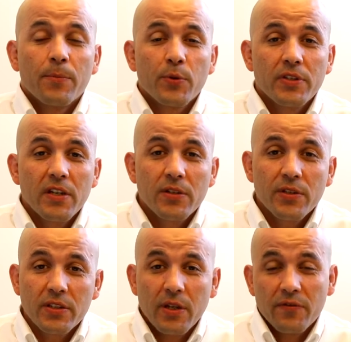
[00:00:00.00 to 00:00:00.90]
The procedure is
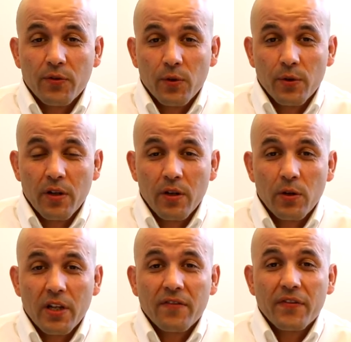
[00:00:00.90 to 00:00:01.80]
straightforward. You
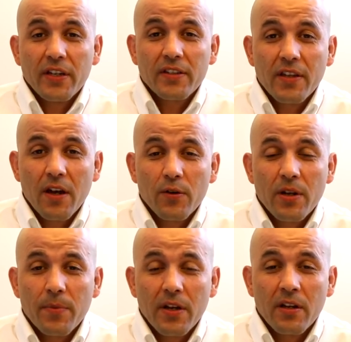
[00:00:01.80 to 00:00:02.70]
lay face down on a
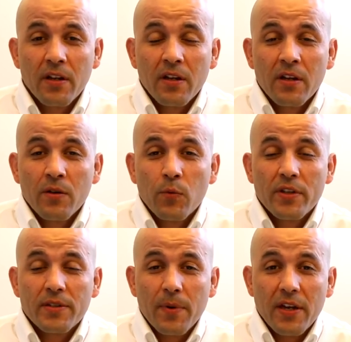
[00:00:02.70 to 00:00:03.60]
bed
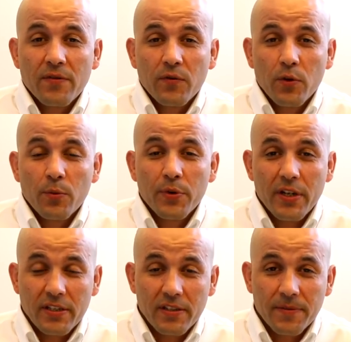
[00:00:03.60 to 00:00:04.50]
with space for your
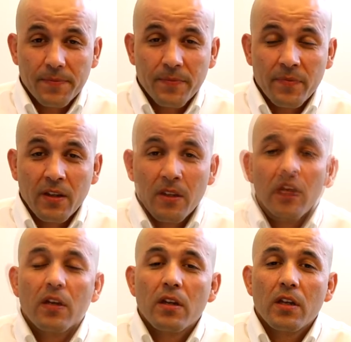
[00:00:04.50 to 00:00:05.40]
breasts.
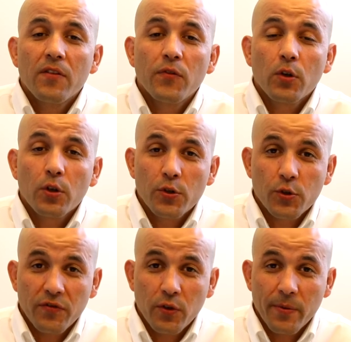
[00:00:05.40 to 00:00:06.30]
If you're
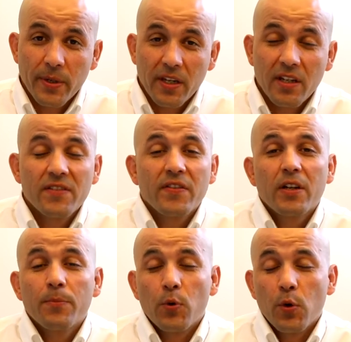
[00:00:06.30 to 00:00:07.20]
claustrophobic, it is very
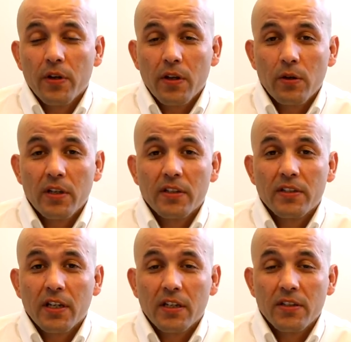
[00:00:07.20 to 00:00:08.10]
important that you let the
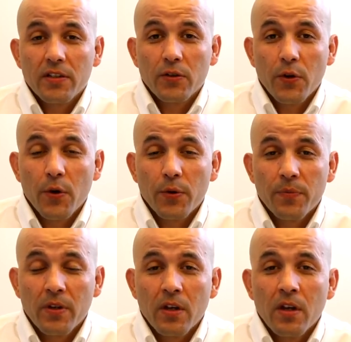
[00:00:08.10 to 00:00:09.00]
technician know.
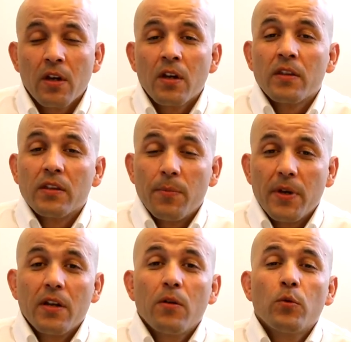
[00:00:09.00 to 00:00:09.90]
The
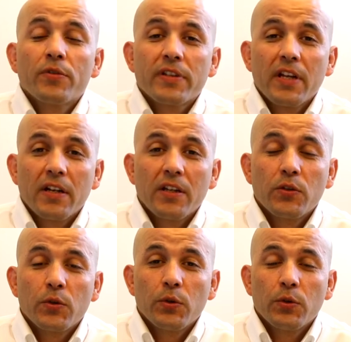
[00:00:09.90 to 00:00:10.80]
bed will slide
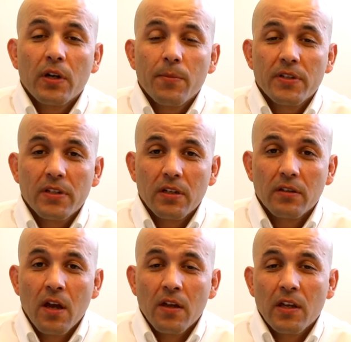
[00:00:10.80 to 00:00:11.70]
into a machine
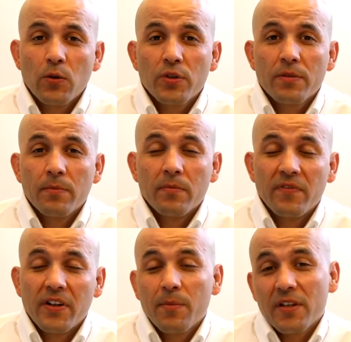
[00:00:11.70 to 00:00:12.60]
that looks
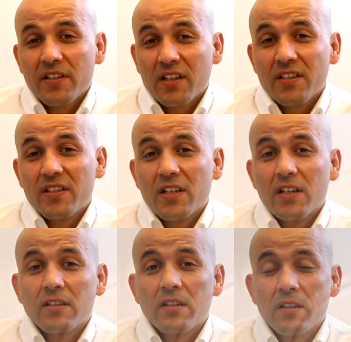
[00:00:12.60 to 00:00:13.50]
very much like a
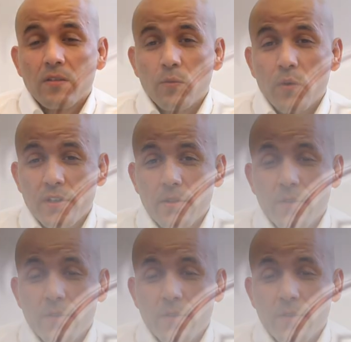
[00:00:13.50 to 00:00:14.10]
giant washing